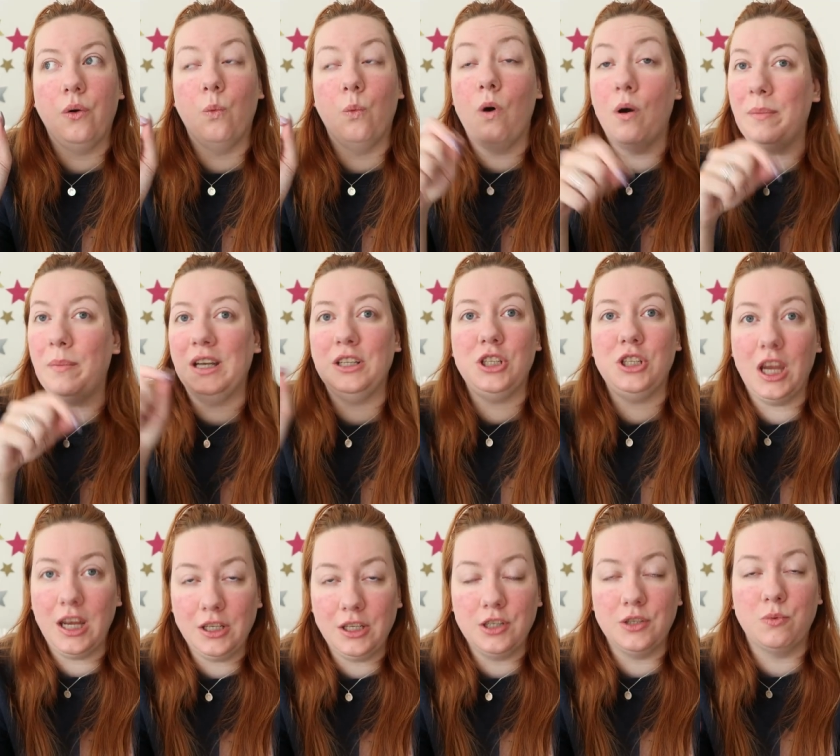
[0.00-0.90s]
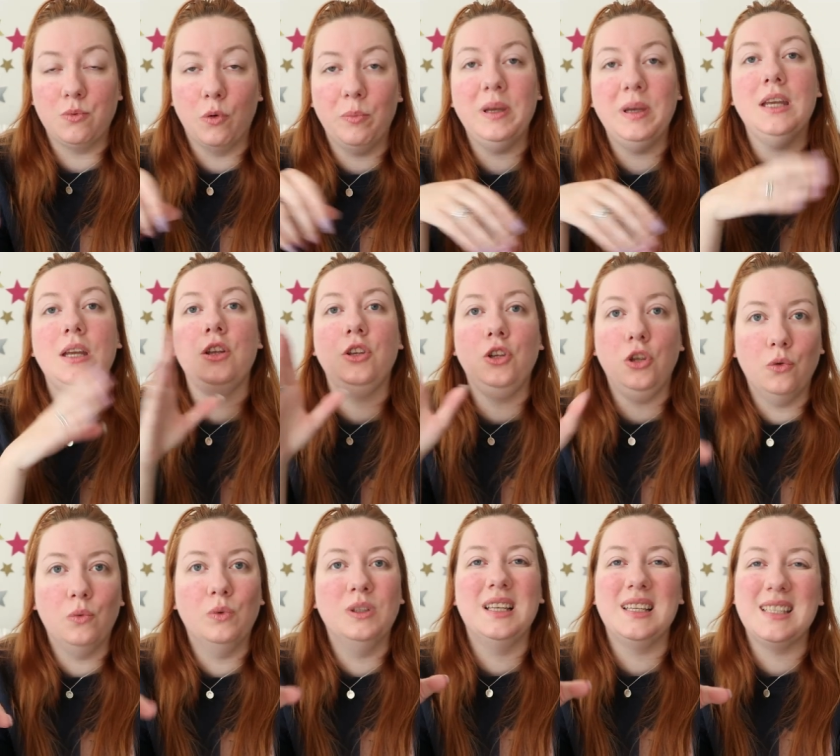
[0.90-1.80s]
what my changes will be and
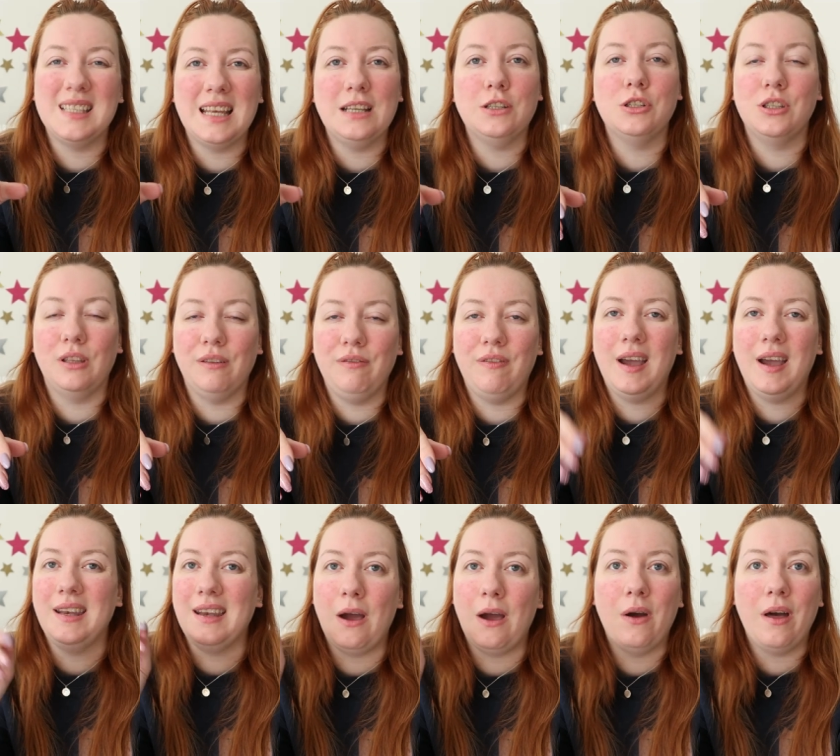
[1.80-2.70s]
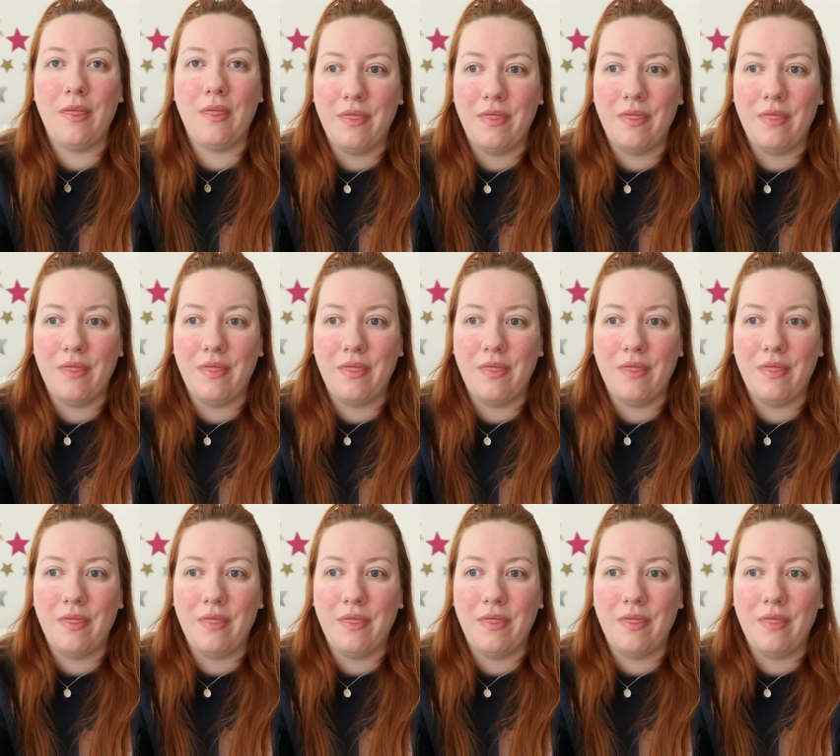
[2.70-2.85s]
you will essentially find out